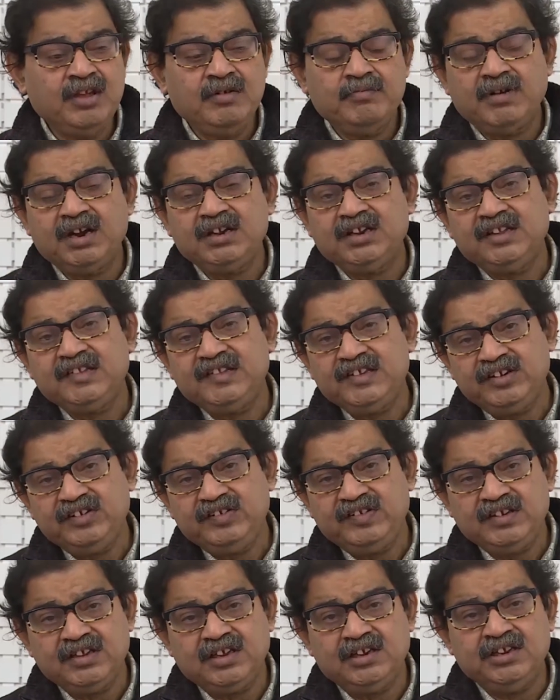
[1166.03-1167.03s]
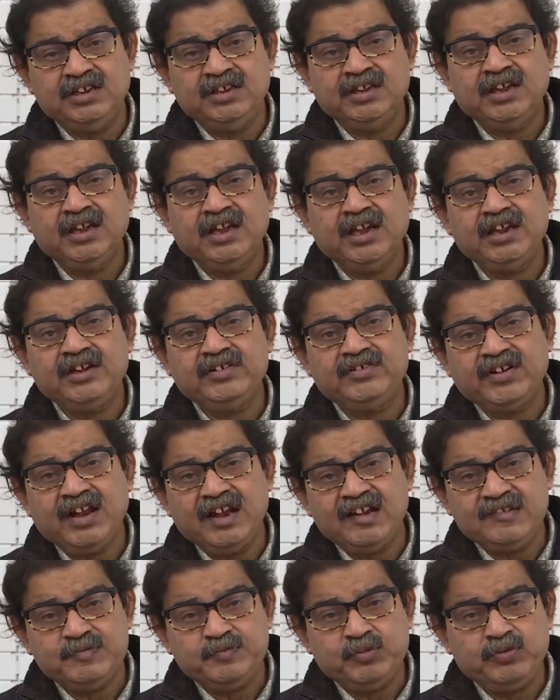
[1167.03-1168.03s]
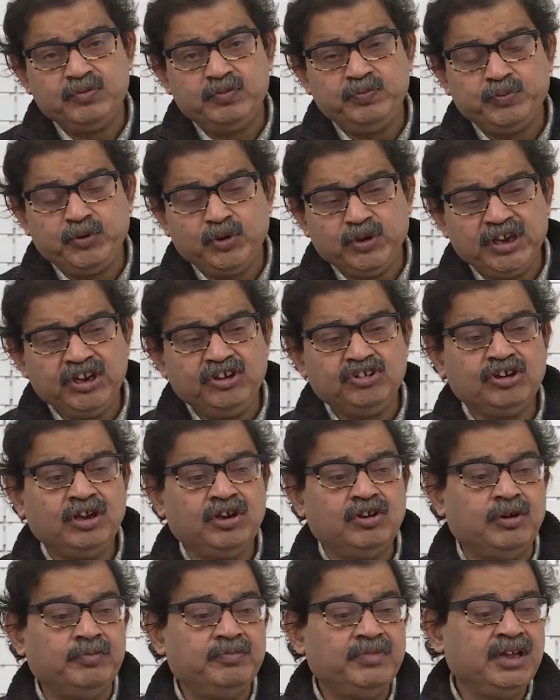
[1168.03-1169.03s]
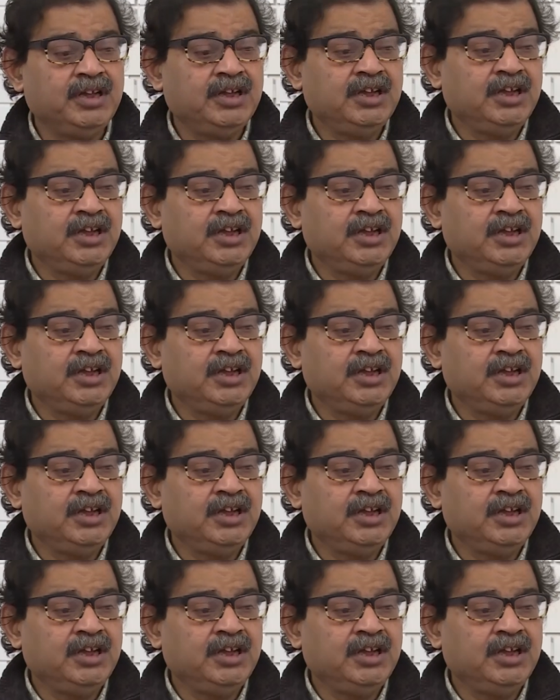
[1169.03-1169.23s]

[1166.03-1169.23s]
but essentially a transportation of